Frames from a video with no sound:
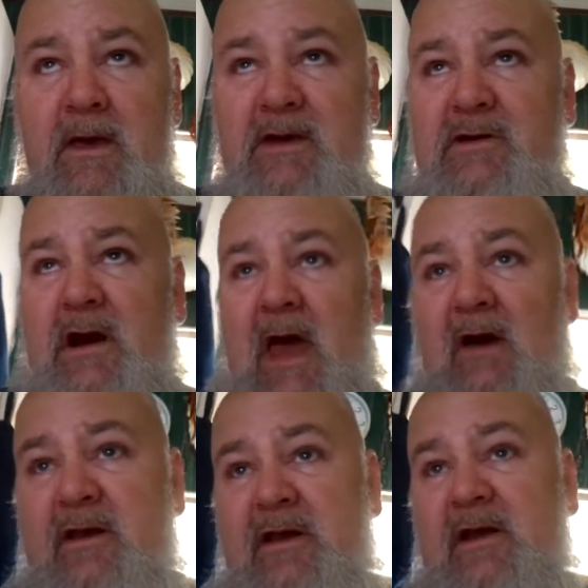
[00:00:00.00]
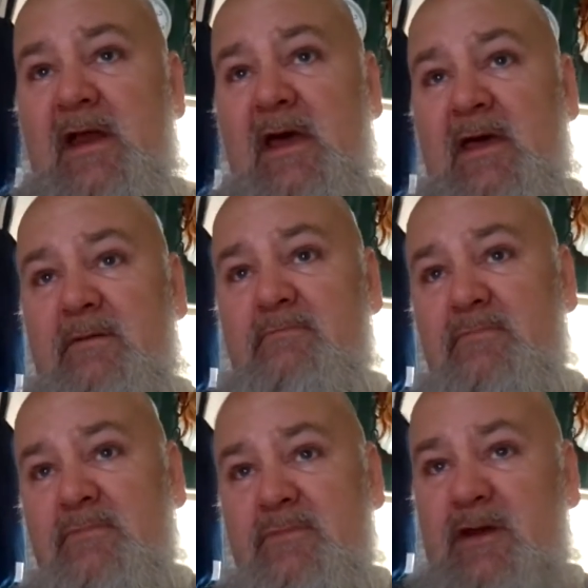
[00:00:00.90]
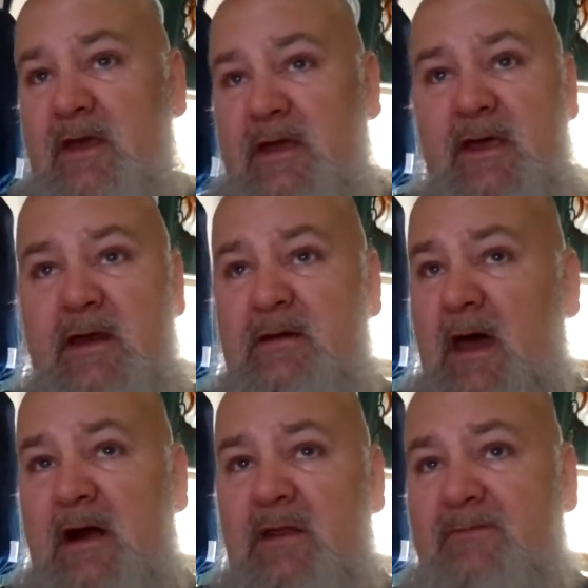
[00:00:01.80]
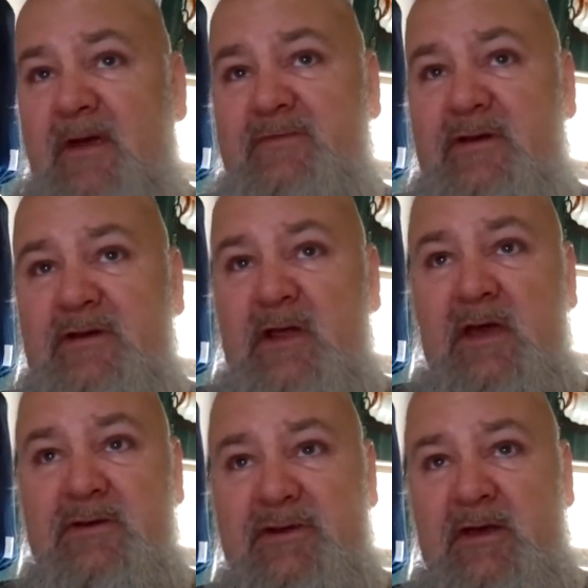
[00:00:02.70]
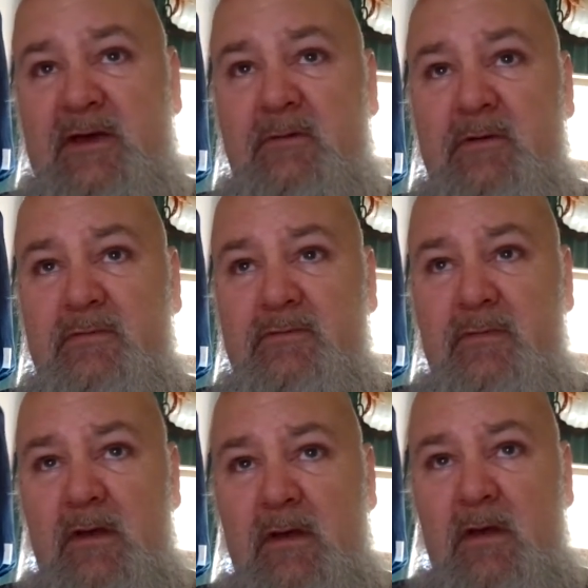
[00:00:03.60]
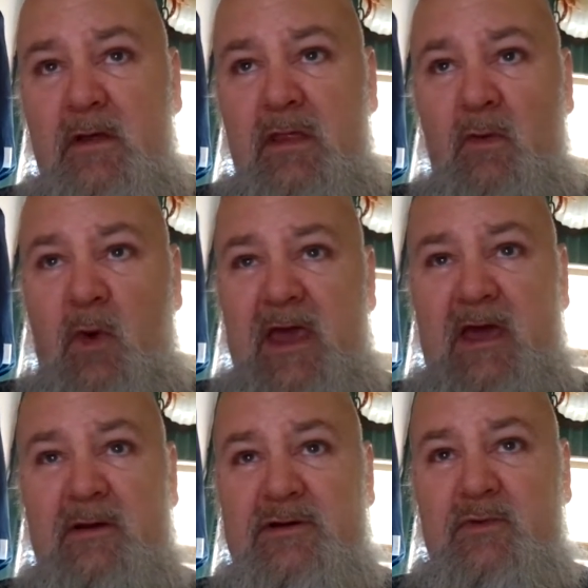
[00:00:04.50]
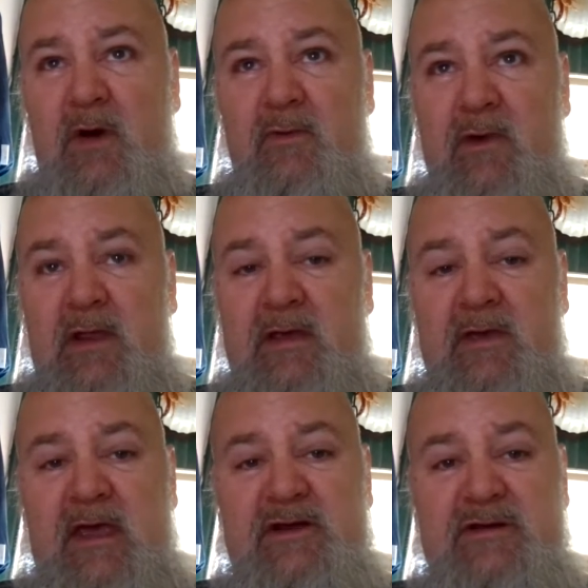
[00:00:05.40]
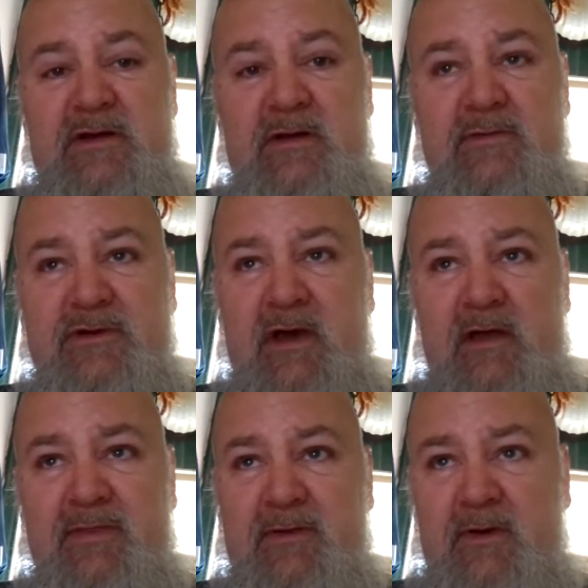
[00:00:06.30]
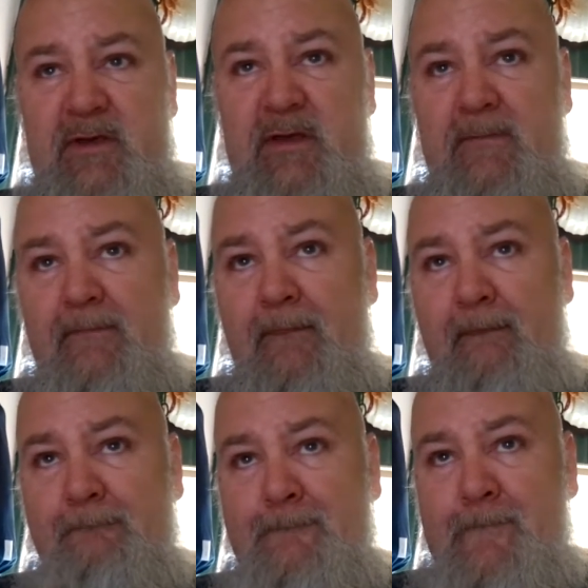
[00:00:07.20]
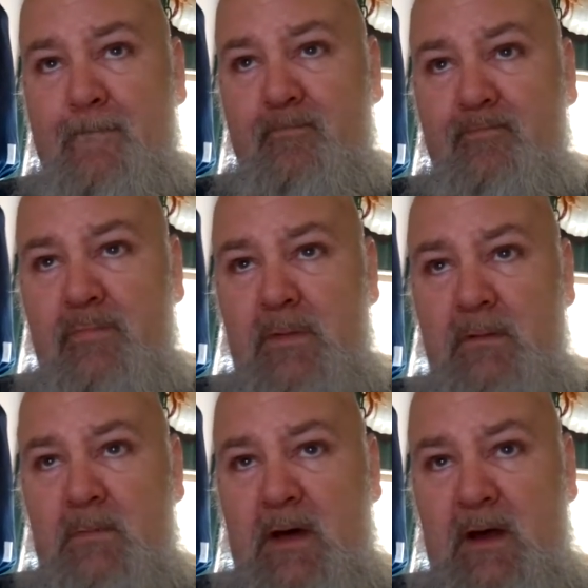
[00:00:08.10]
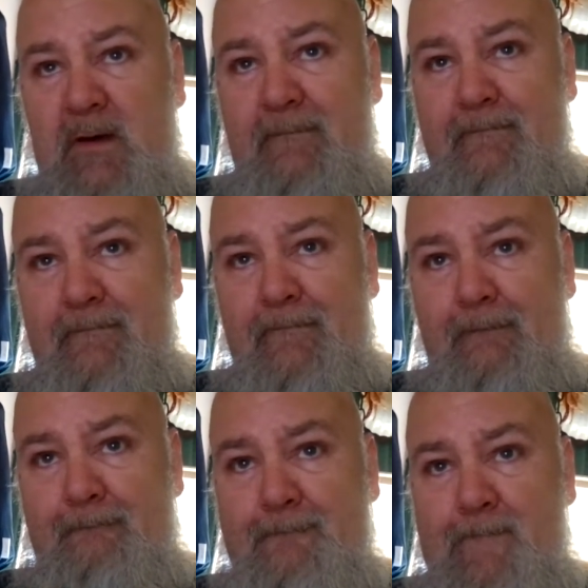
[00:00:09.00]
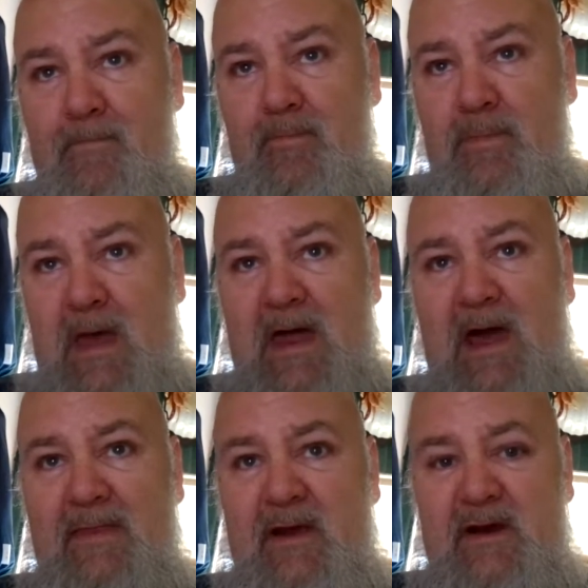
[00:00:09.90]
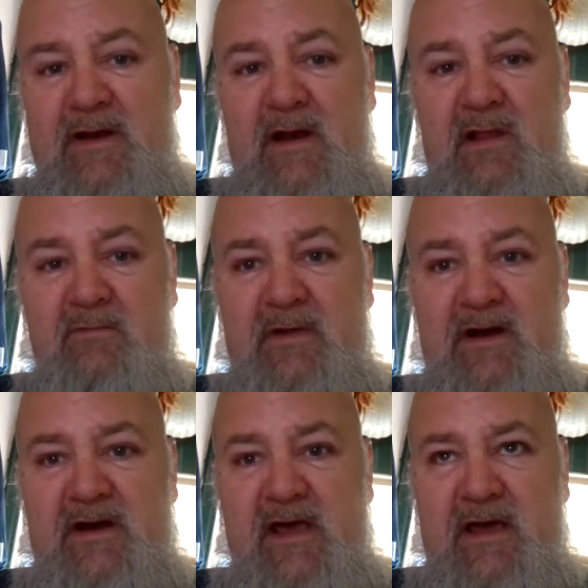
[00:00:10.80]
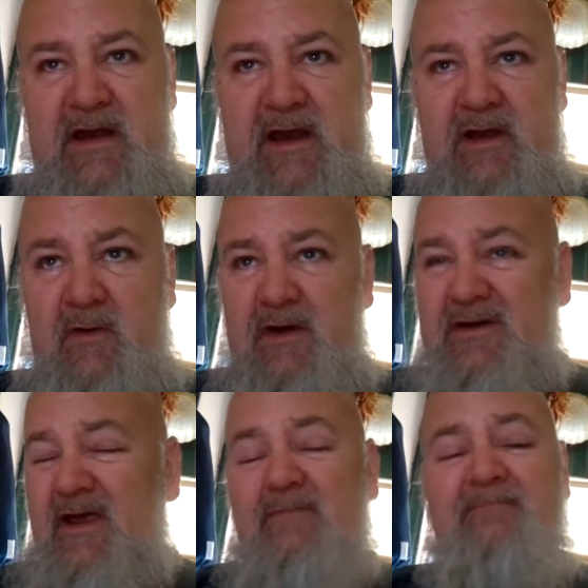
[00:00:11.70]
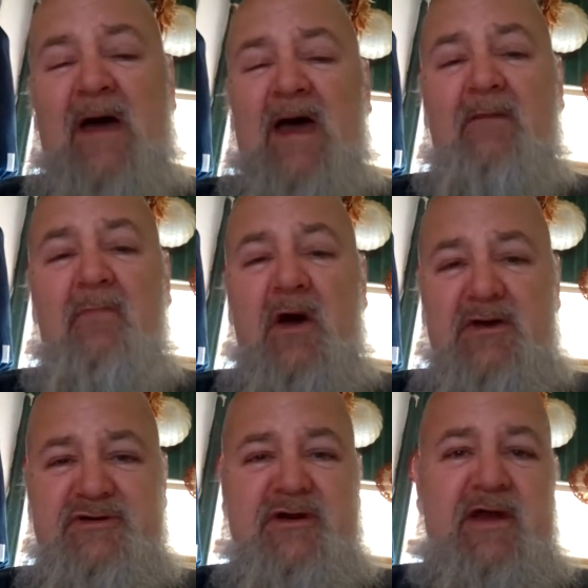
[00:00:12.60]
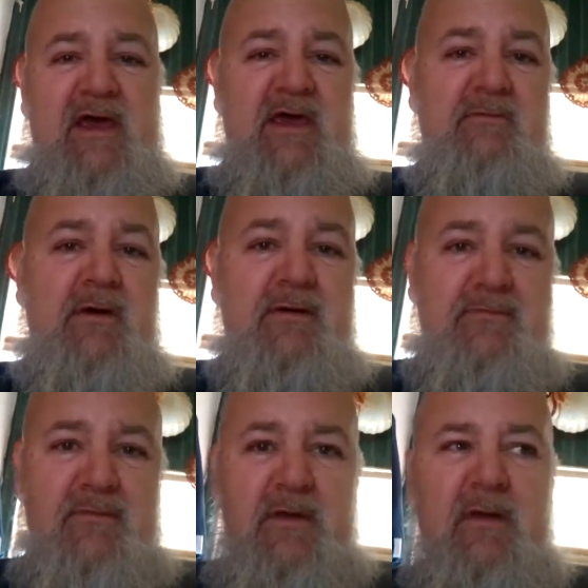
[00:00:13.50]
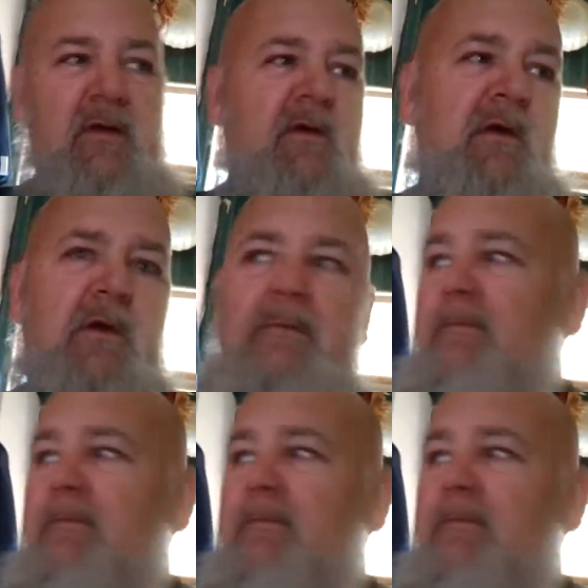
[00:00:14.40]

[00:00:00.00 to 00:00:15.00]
it's cloudy today. Didn't get out of the 50s, like I say, but the wind is what really gets you. It was cutting through you. But, uh, got out there and did a little bit of digging anyway. Didn't find much today, but... Tommy,